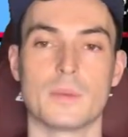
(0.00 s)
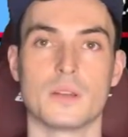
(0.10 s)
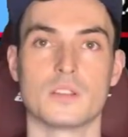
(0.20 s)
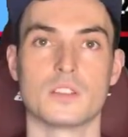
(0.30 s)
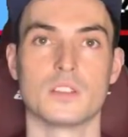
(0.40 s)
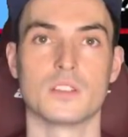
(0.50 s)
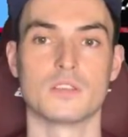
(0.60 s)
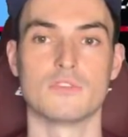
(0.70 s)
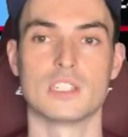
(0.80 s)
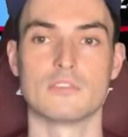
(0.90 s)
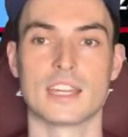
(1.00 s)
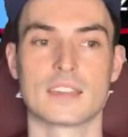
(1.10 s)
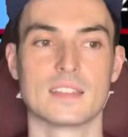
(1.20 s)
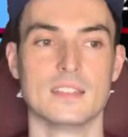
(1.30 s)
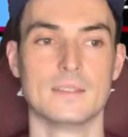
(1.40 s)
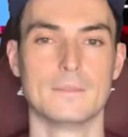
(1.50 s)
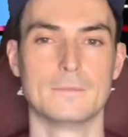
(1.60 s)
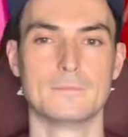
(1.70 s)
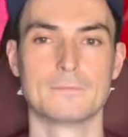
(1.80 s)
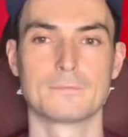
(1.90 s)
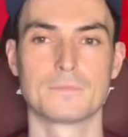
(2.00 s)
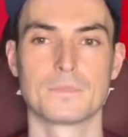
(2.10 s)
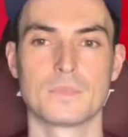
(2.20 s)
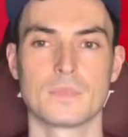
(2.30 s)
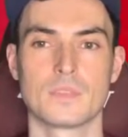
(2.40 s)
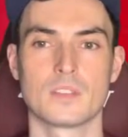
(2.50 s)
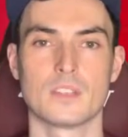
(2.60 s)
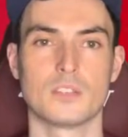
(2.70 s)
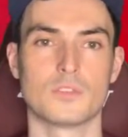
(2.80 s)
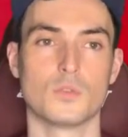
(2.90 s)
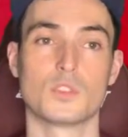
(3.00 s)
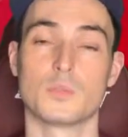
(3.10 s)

opponent to, to redirect. And of course,